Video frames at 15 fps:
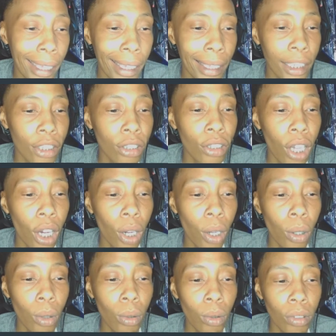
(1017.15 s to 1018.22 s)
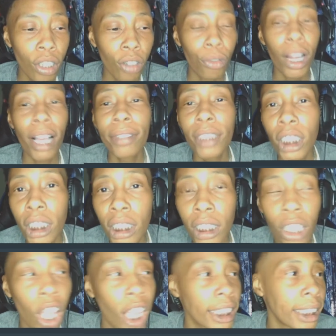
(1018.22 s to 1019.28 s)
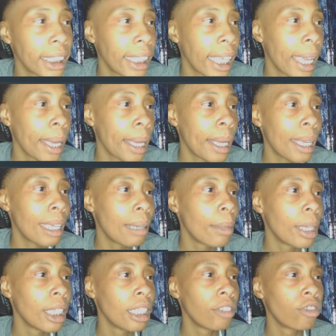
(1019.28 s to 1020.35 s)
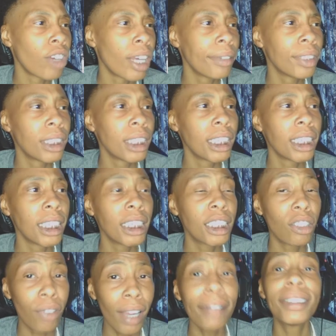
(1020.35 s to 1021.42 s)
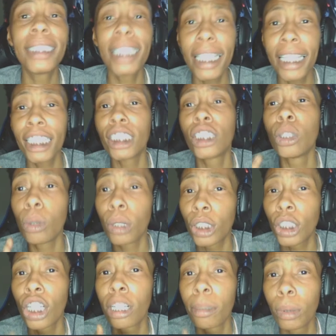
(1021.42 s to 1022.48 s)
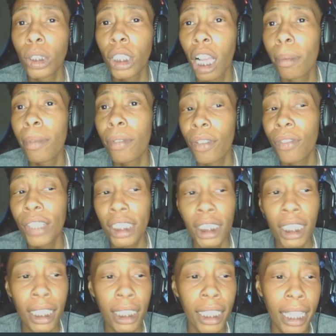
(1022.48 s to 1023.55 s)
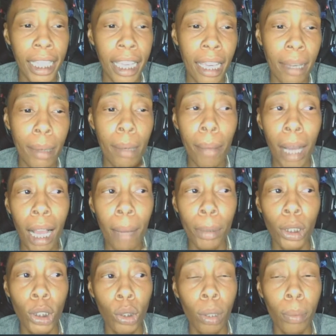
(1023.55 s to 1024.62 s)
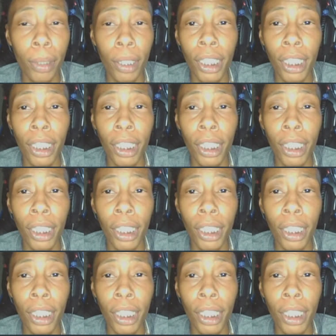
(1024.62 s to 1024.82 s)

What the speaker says: you know, the refs lost the game and the refs did this. The refs did do a terrible job of officiating that game, in my personal opinion,